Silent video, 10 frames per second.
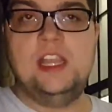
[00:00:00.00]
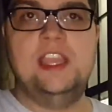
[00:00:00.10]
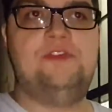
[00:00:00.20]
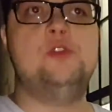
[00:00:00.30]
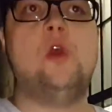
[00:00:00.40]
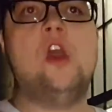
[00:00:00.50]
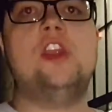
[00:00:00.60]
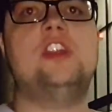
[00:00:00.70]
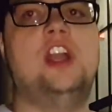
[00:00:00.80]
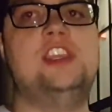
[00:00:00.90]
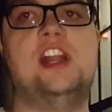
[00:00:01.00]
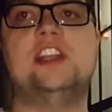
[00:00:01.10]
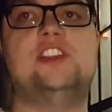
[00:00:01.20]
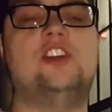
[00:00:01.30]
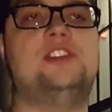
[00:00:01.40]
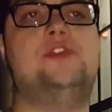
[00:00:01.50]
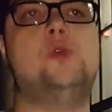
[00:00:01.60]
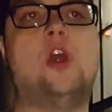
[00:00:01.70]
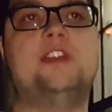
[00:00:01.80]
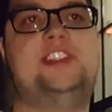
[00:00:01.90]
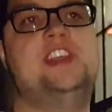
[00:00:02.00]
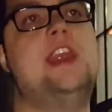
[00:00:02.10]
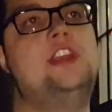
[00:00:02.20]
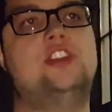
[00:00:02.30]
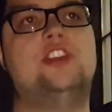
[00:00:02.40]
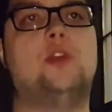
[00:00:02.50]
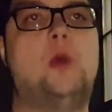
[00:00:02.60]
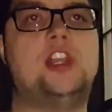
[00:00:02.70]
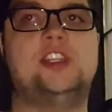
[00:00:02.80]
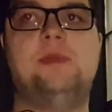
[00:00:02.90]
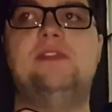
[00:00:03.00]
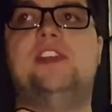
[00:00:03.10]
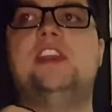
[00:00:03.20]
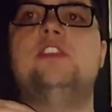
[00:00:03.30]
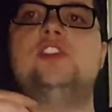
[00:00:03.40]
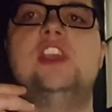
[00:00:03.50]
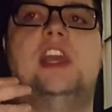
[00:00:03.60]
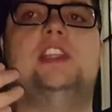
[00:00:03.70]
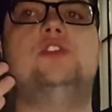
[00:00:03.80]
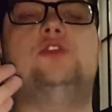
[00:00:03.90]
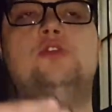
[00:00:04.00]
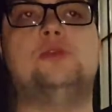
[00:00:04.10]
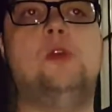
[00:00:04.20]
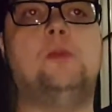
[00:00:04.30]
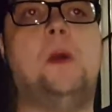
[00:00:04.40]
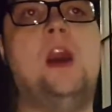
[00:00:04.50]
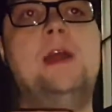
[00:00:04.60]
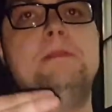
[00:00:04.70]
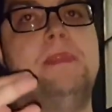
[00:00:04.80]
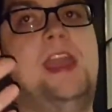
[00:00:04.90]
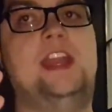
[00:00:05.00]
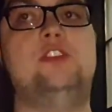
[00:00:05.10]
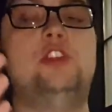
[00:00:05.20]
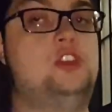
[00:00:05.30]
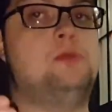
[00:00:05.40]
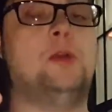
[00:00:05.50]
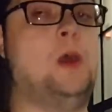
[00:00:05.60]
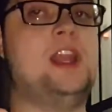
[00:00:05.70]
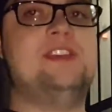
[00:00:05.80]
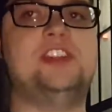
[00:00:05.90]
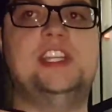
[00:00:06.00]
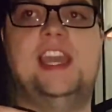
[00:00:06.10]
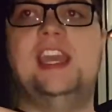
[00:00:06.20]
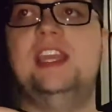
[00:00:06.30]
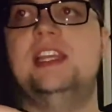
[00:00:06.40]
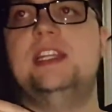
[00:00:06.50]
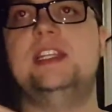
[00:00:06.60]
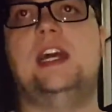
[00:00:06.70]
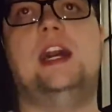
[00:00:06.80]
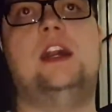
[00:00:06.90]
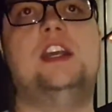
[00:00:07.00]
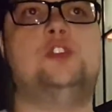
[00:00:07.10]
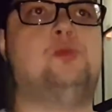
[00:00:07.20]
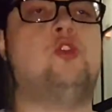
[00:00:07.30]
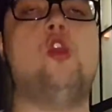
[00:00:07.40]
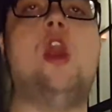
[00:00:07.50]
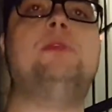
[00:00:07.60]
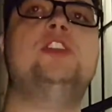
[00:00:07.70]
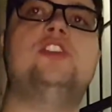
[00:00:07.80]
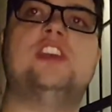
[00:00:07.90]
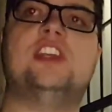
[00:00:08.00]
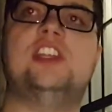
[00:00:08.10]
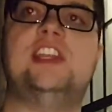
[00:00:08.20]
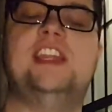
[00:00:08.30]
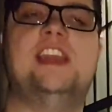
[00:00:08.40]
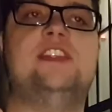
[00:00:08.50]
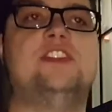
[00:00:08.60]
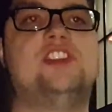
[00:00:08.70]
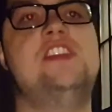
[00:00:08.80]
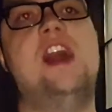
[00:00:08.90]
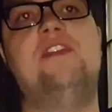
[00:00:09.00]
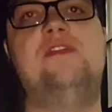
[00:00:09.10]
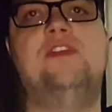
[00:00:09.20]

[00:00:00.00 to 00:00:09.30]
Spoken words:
if you are a young adult, if you are a teenager and you're watching my videos and you do smoke pot and you do smoke pot every day, it's probably not a good idea. There's enough